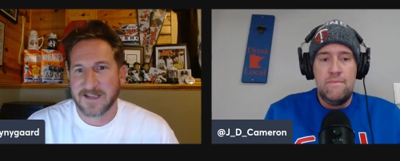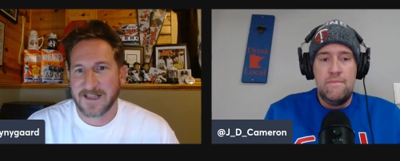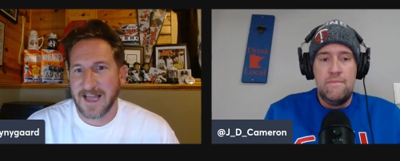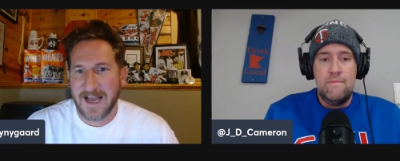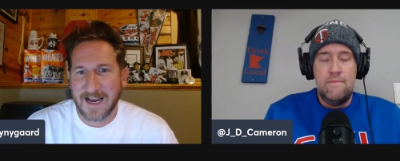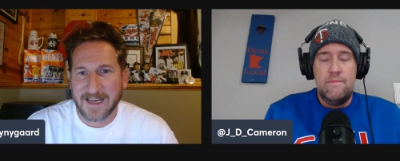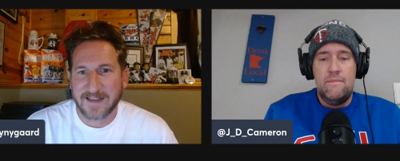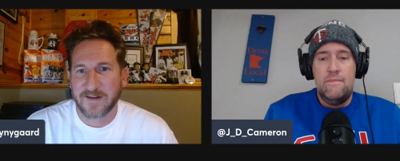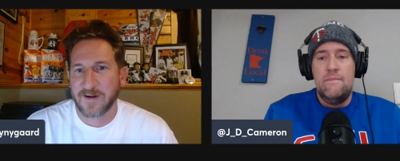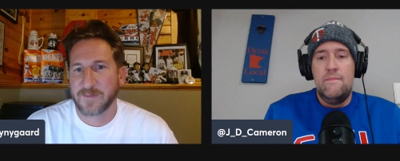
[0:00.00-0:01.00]
Speaker 1: the clock,
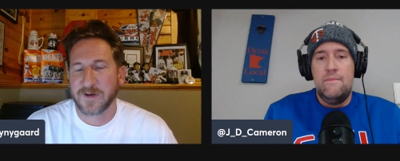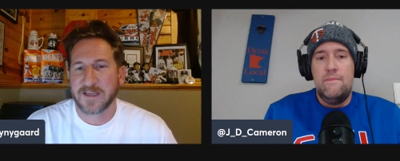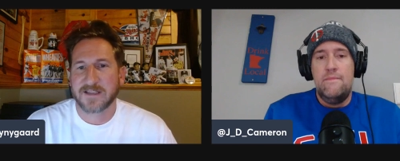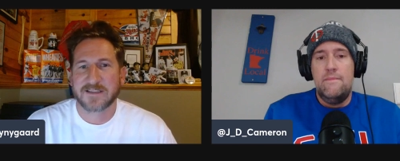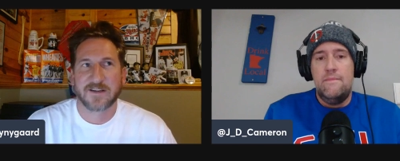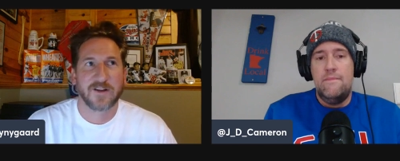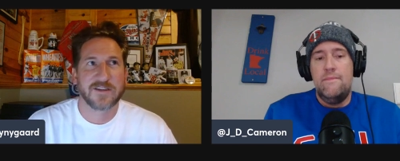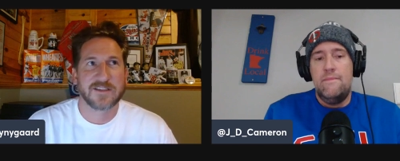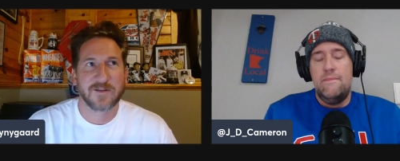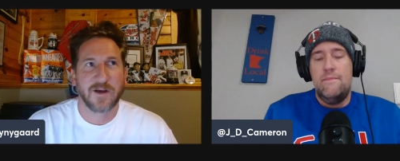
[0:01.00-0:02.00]
and they're up against all
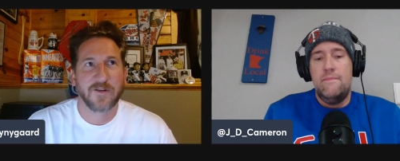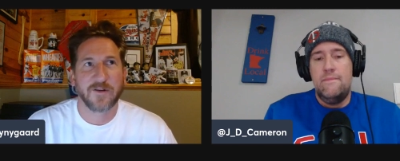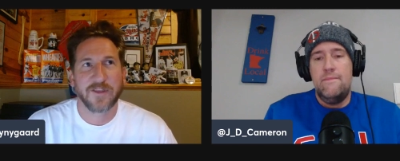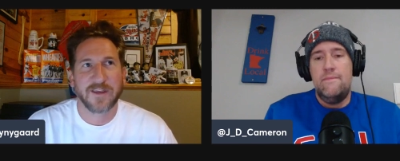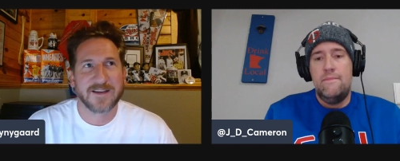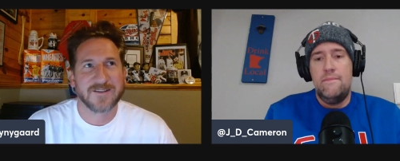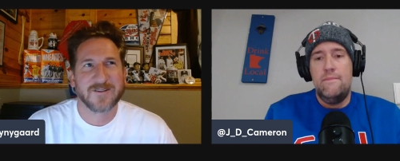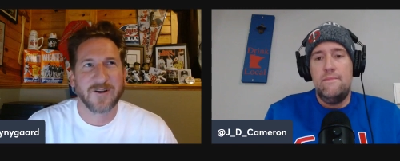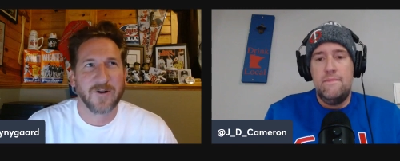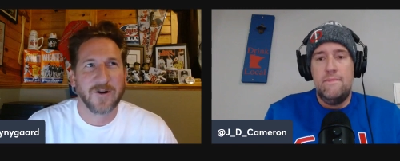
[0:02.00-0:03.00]
these other things.
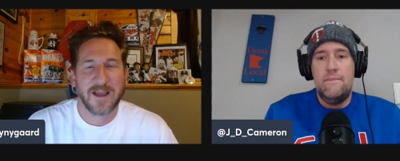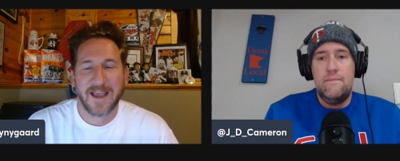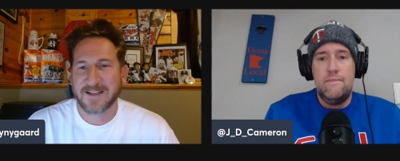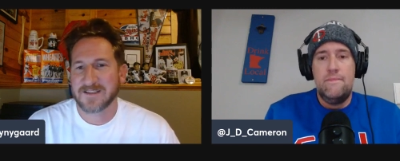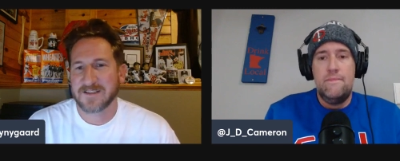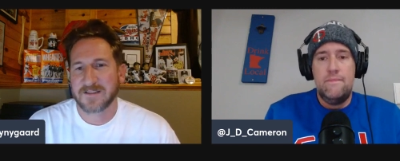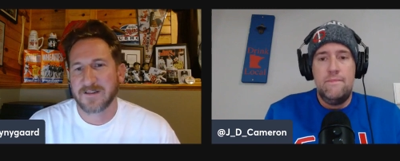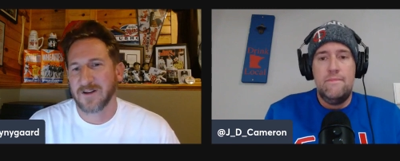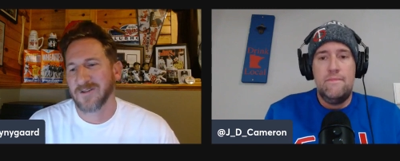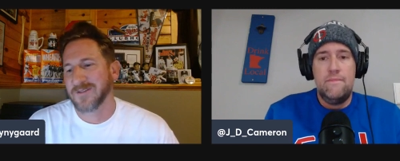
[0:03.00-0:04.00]
So, and it's,
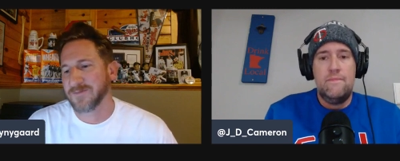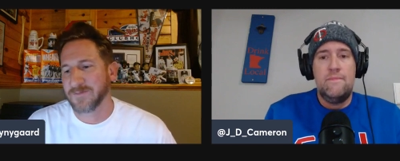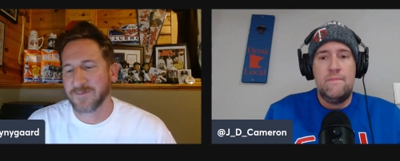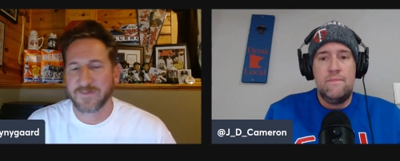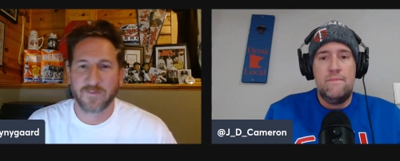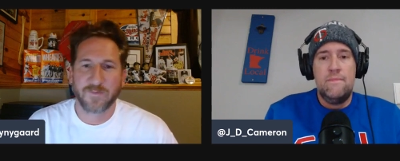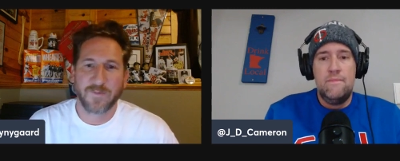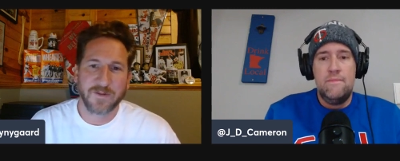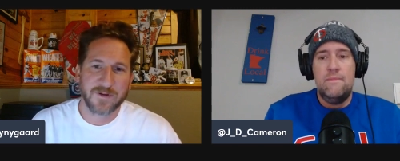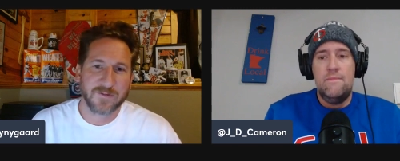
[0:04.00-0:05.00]
you know, the
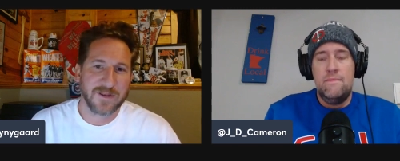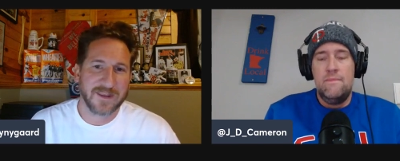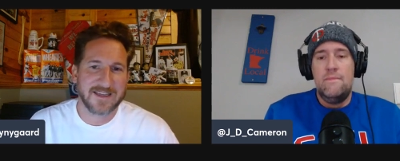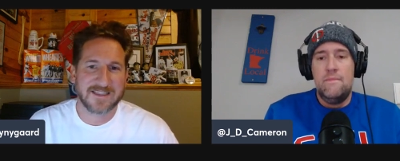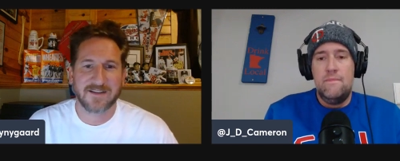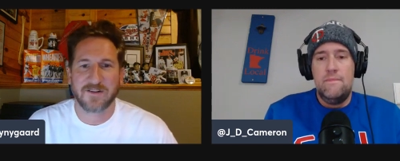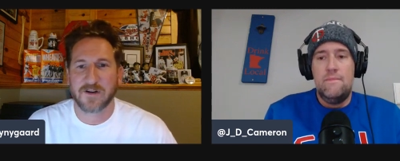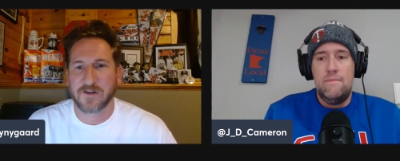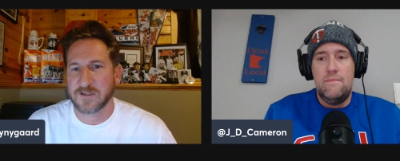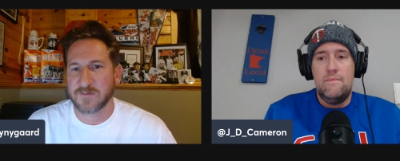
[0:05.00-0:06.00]
month between Thanksgiving
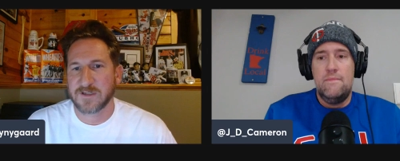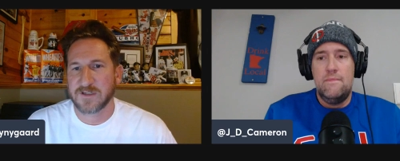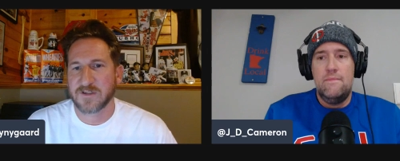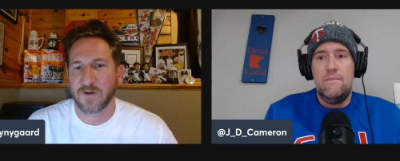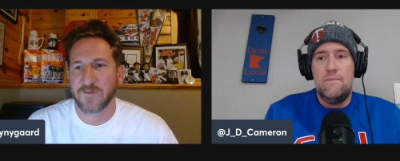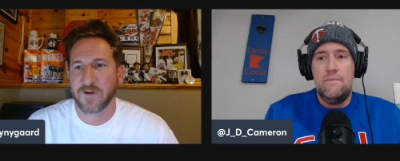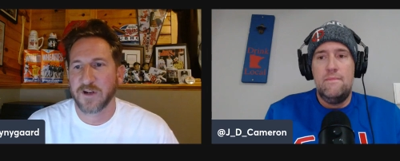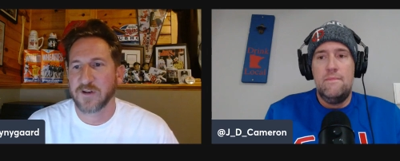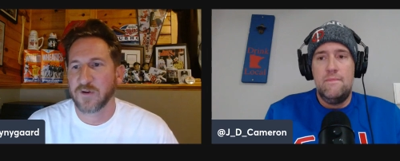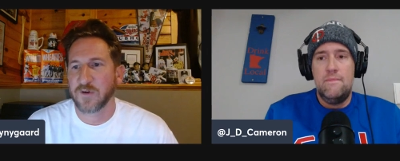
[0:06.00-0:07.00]
and Christmas. So if you're
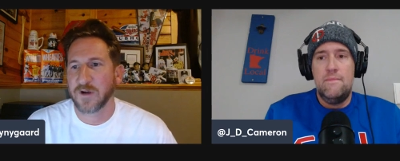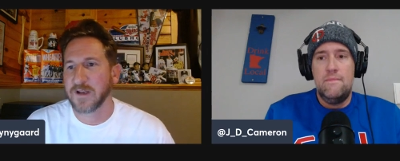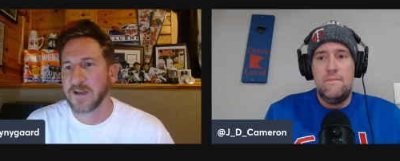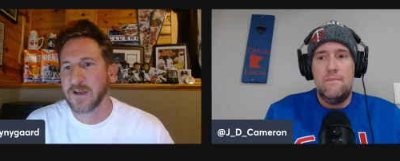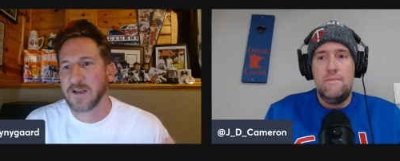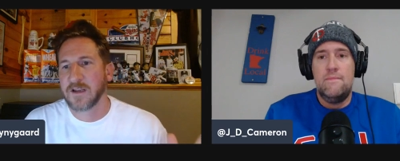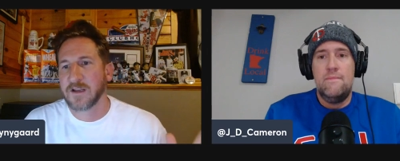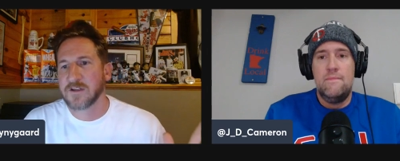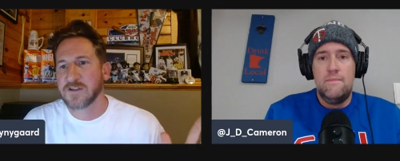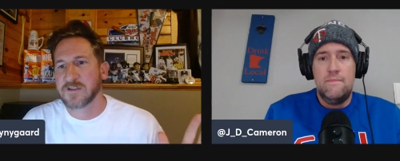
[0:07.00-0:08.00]
going to do it,
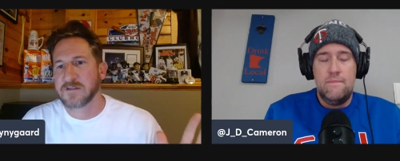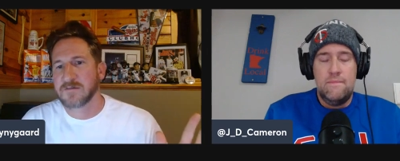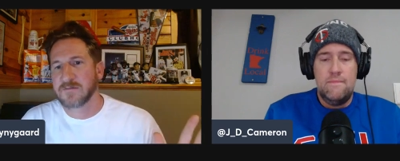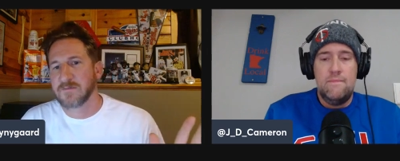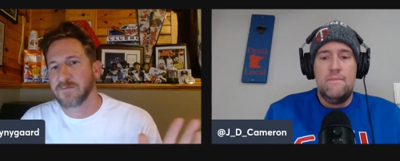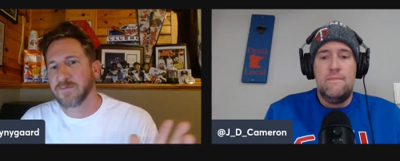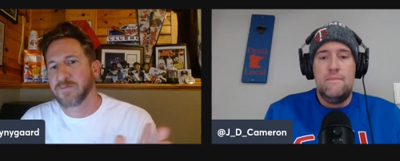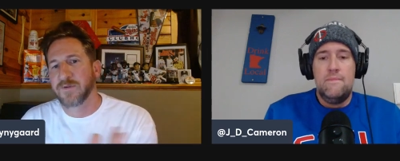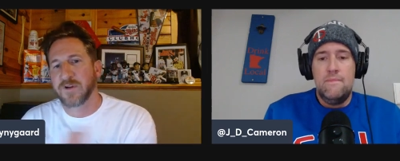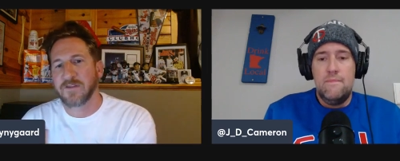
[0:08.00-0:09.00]
just,
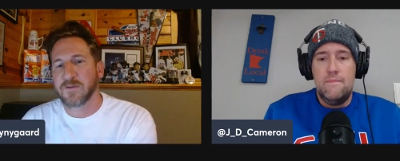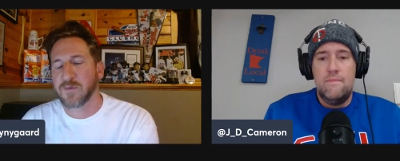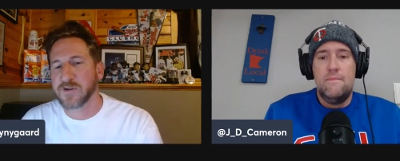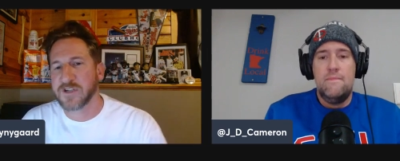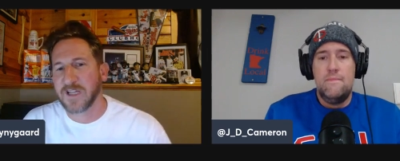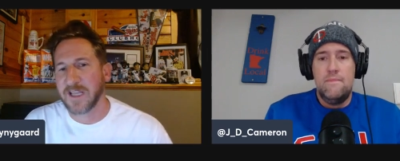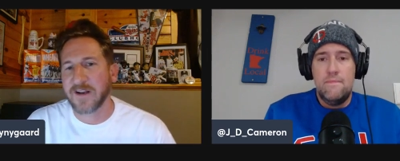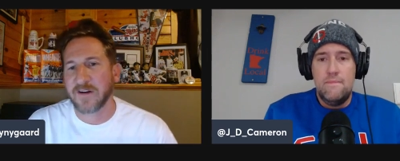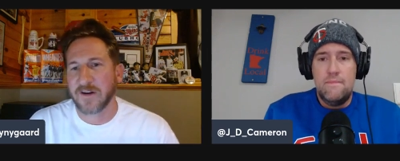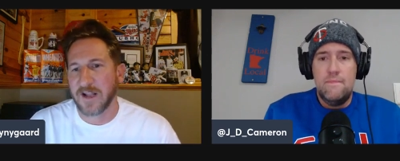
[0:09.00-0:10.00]
you'd have to push it
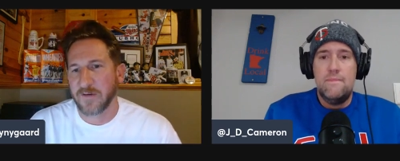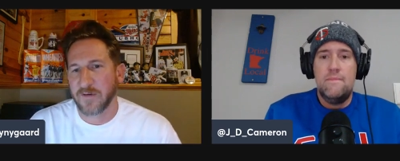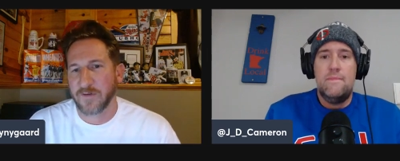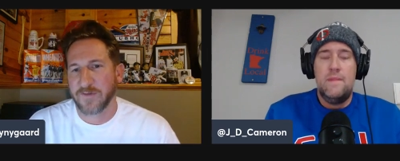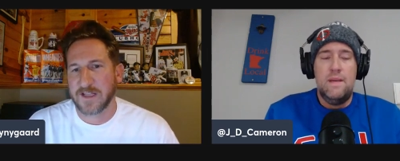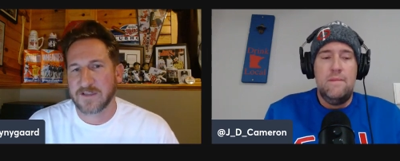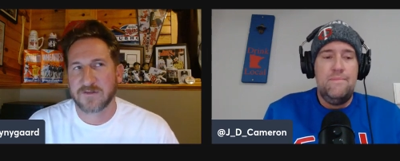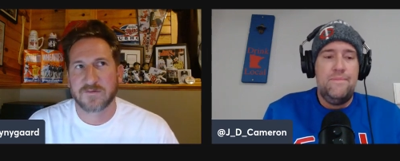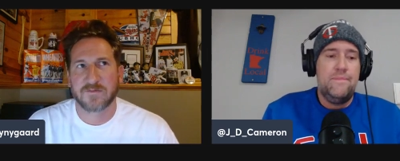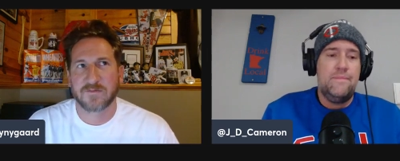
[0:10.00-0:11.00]
later. And I don't know if yeah.
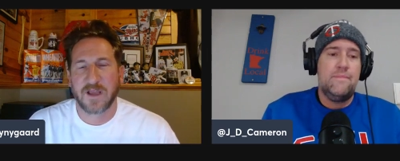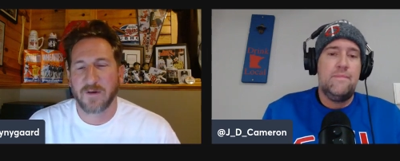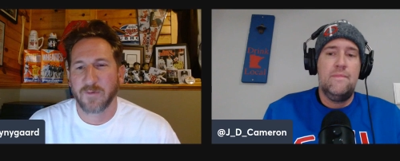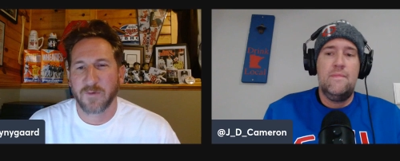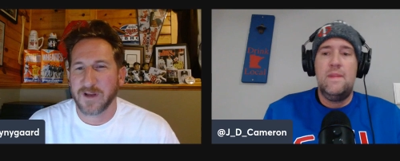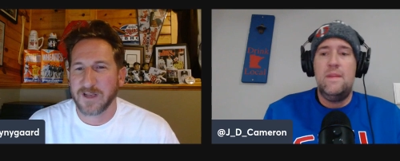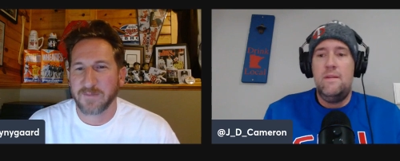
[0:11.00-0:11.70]
that's, that would work any